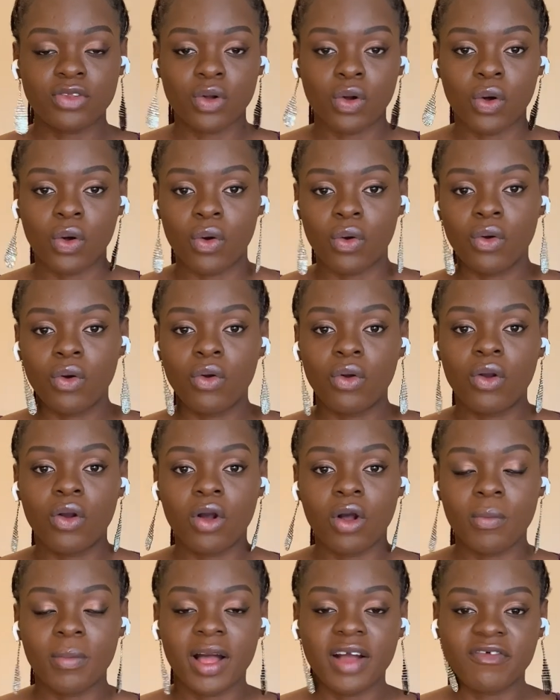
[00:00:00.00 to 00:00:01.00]
all,
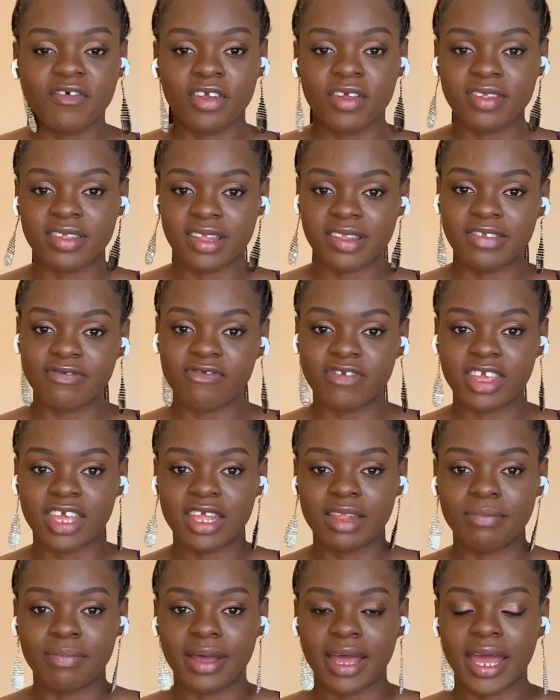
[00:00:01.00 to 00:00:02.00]
come back for your
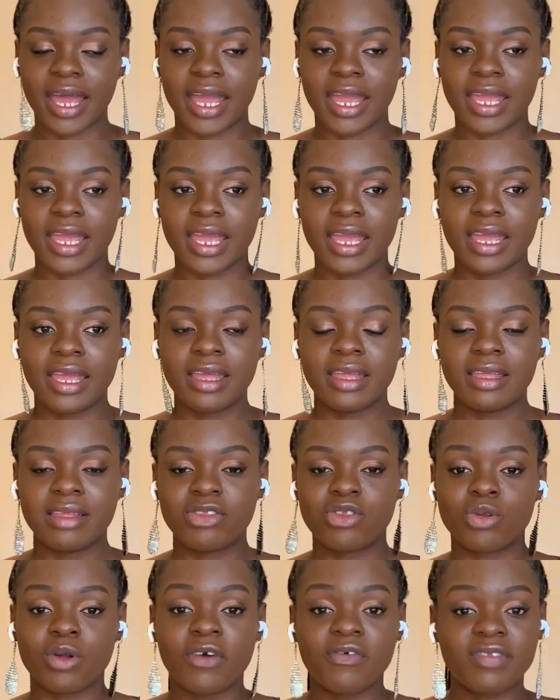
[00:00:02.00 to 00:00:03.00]
certificate by
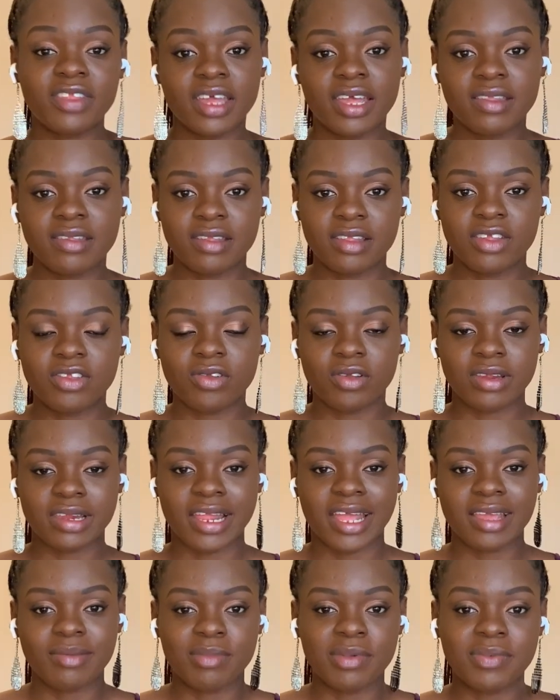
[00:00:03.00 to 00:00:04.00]
12:30. This was
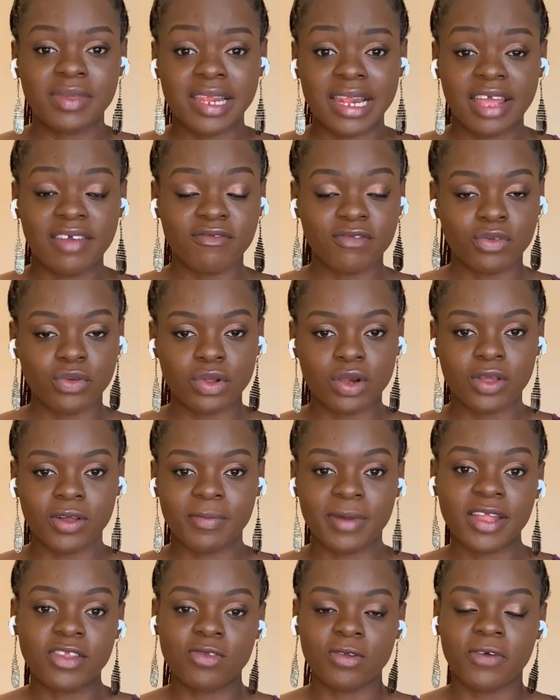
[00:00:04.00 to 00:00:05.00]
like maybe 11 o'clock,
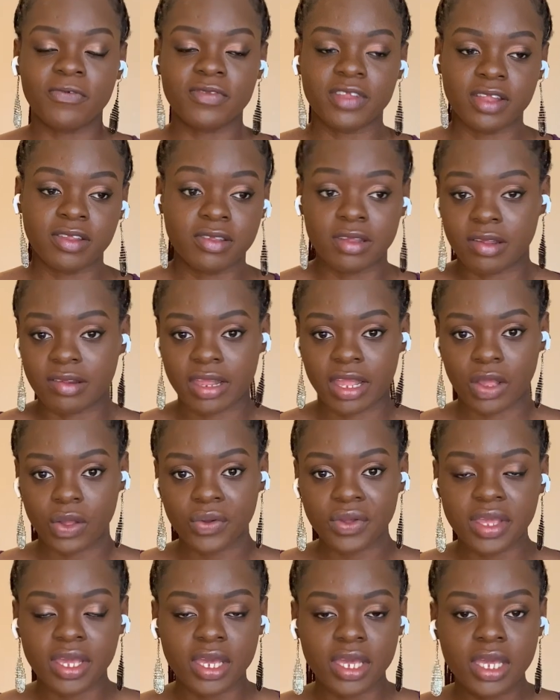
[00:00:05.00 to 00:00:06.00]
by 12:30. So I was like,
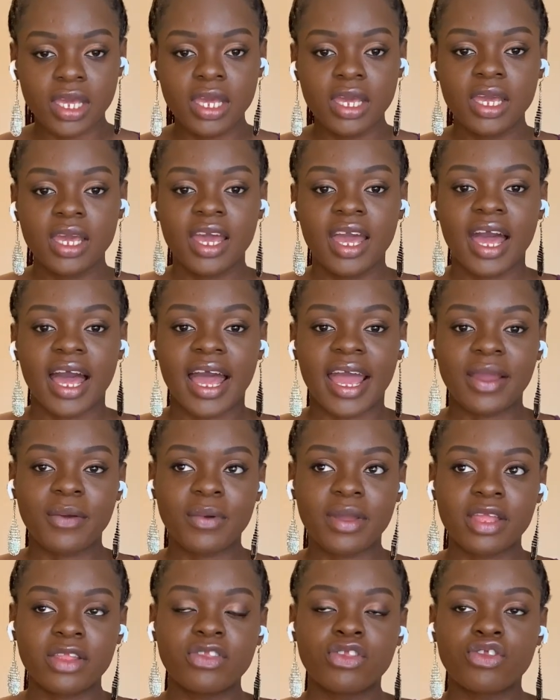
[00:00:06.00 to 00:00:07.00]
okay. I
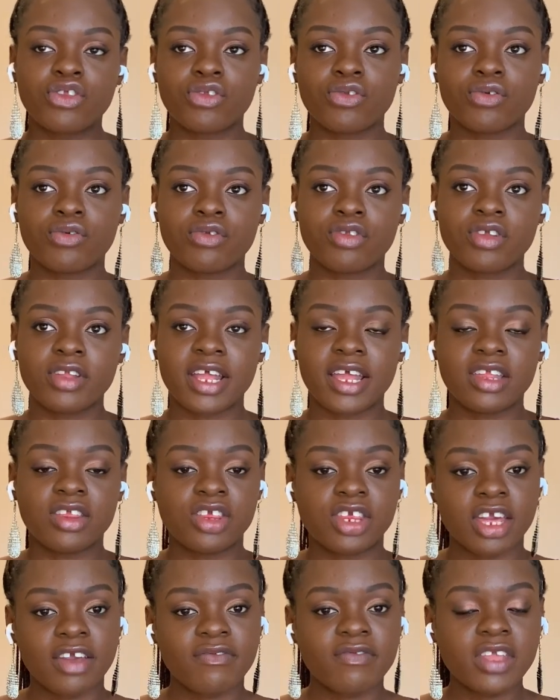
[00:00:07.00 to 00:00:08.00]
went to, so there's
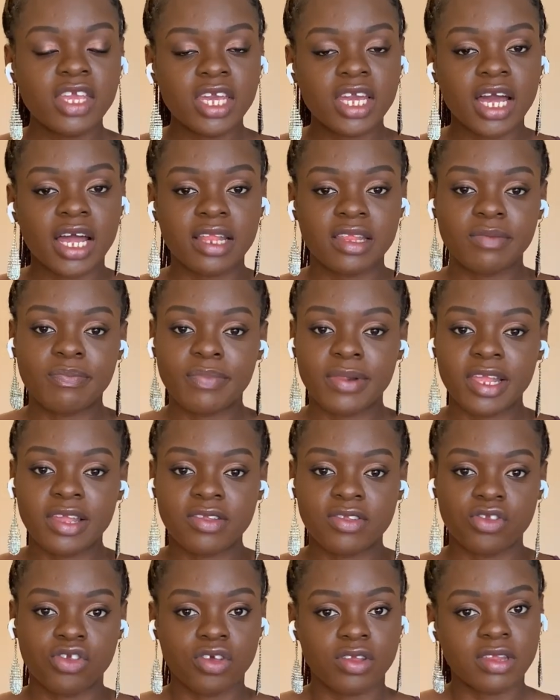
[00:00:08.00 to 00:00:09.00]
Jevnik and the place
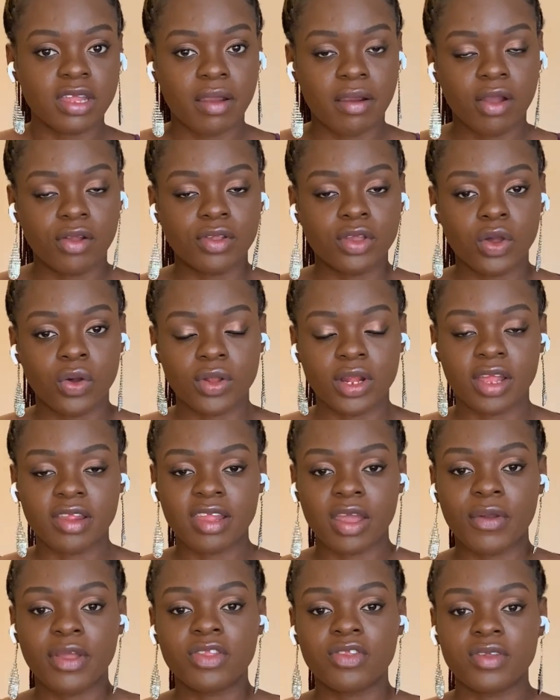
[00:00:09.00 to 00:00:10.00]
just around the corner, so I
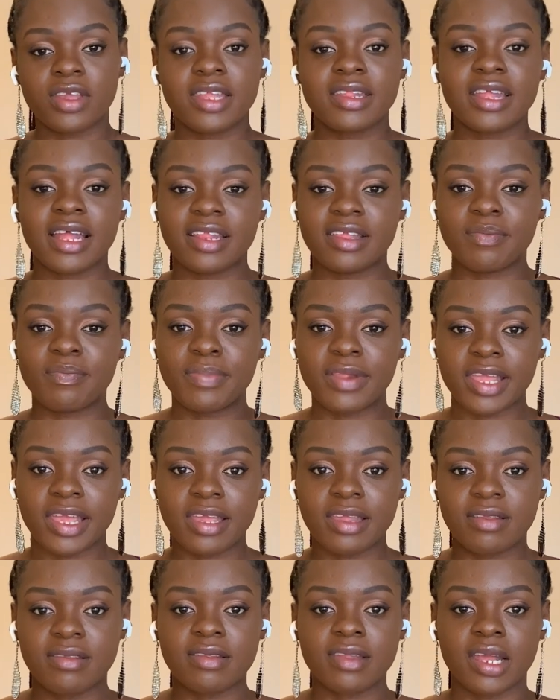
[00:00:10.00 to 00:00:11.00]
went to eat at the
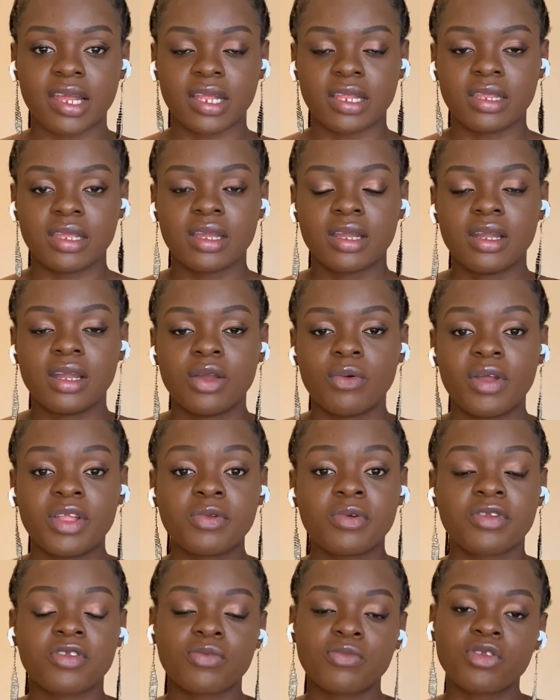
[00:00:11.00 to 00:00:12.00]
place, and when it
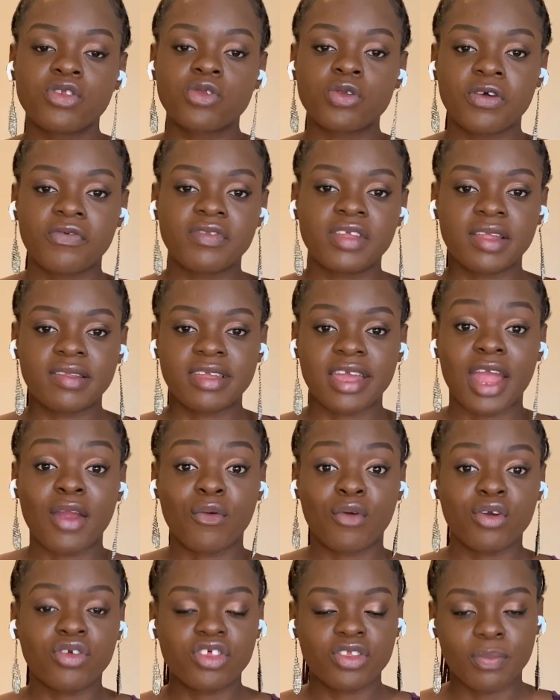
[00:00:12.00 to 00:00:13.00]
was almost 12:30, I
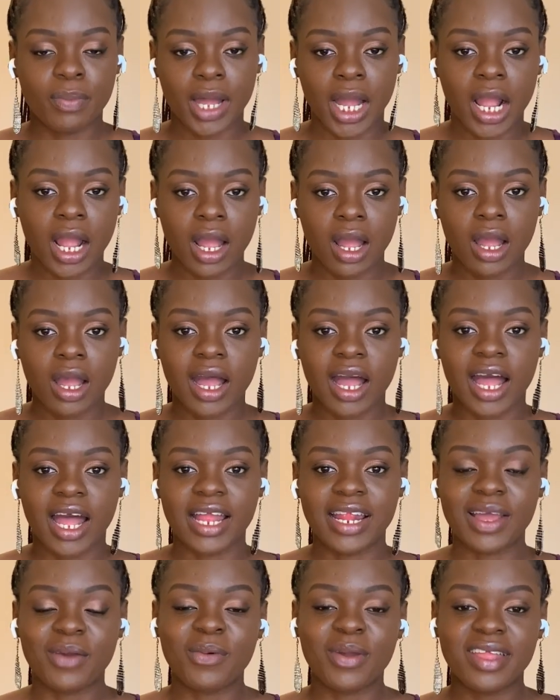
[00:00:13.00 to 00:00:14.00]
rushed back and
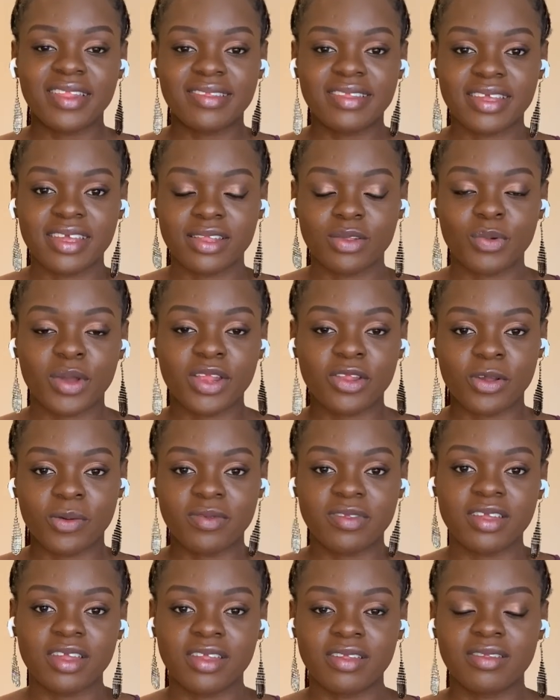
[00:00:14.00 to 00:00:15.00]
I went
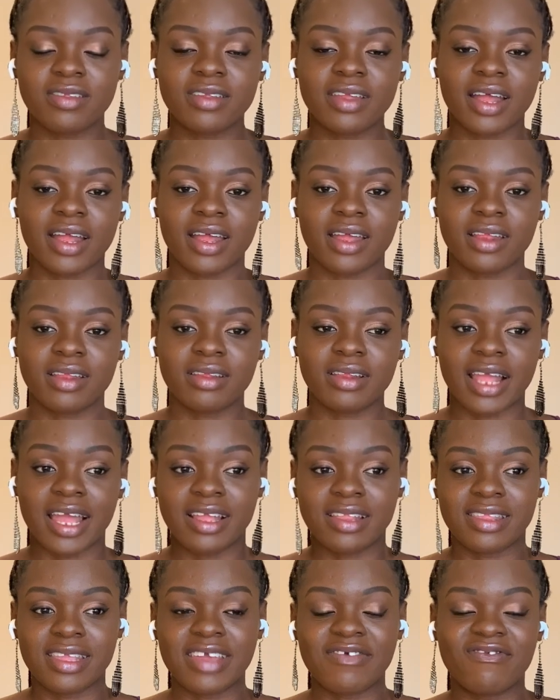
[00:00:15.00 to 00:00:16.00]
upstairs, and
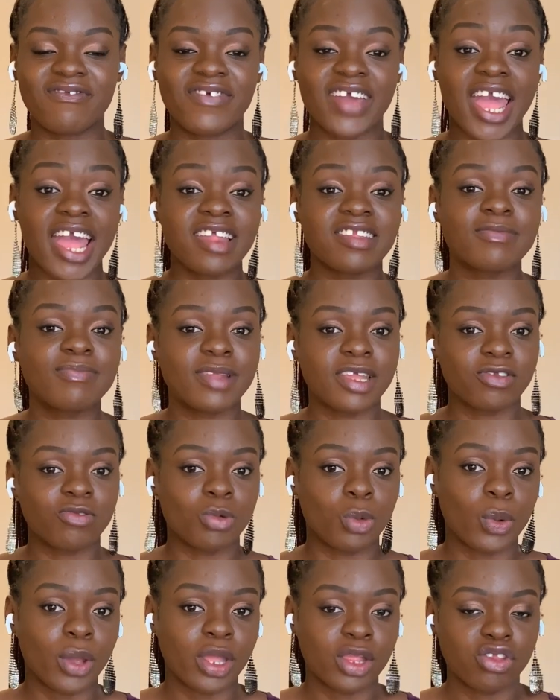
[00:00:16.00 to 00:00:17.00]
like the first place we
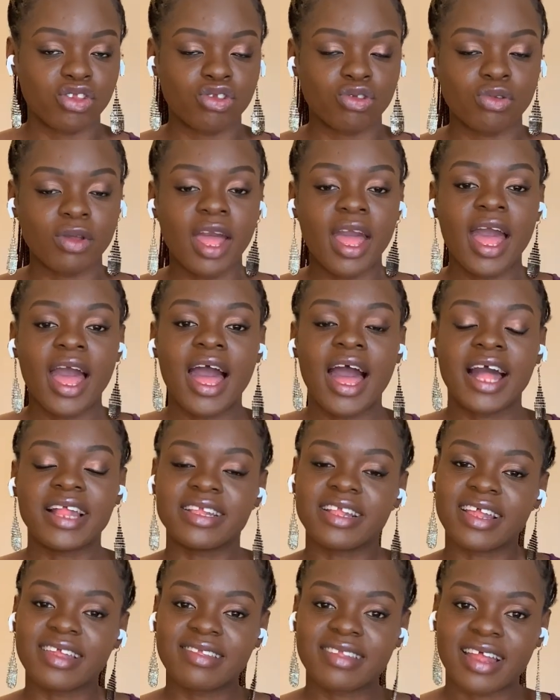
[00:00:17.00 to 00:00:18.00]
went to, and then
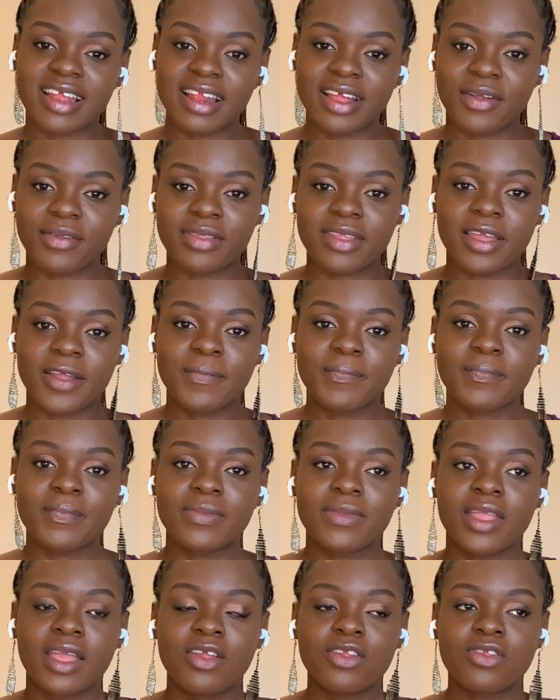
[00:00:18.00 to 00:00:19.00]
I sat down there.
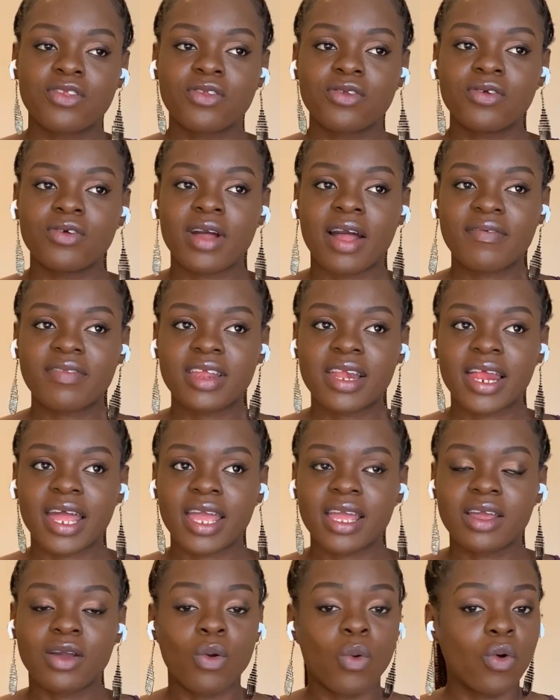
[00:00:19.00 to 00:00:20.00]
So after
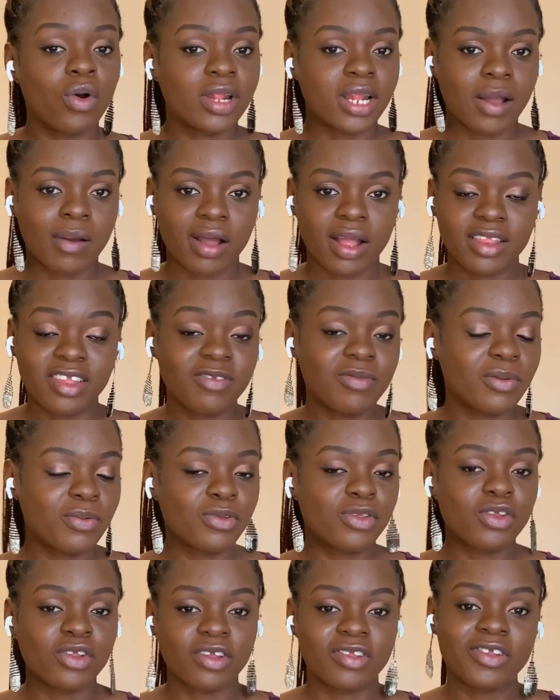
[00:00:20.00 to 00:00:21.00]
like 1 hour, these people
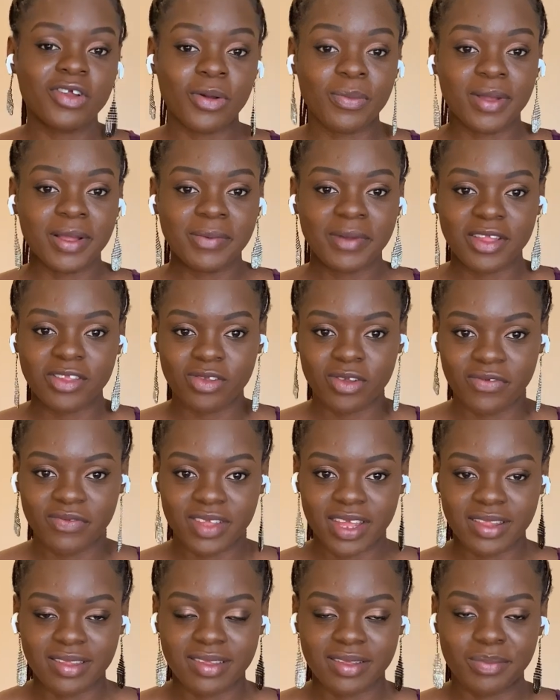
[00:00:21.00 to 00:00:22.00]
told us to come back by
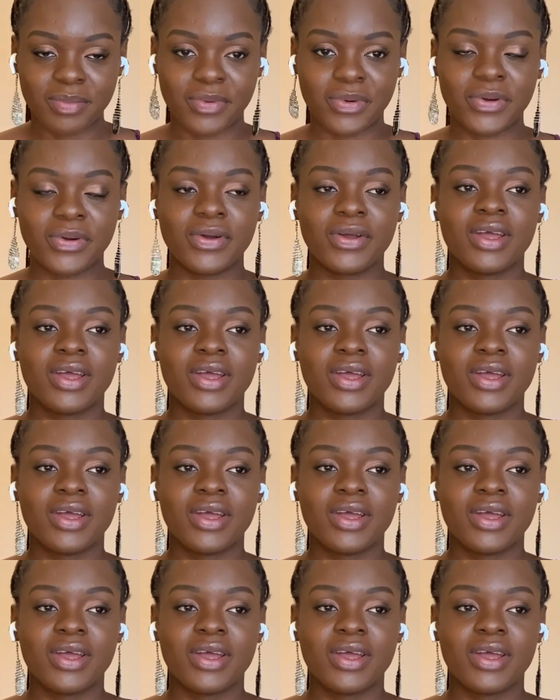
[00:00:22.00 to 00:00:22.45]
12:30, but